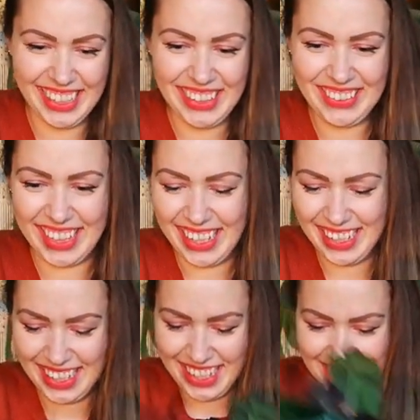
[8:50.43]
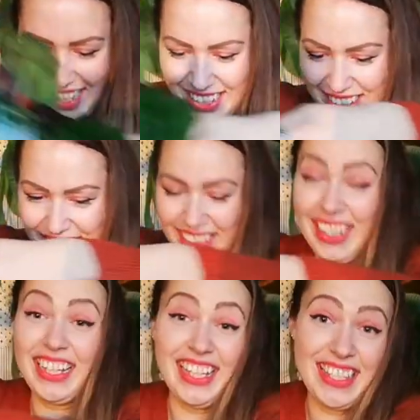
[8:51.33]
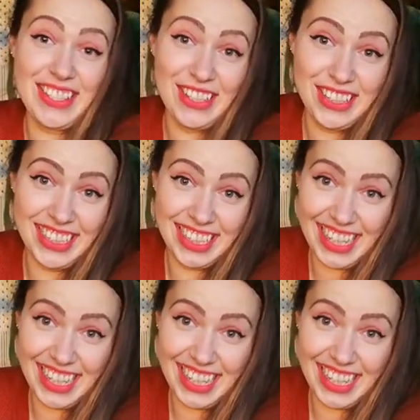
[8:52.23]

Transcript: Okay. It's not it,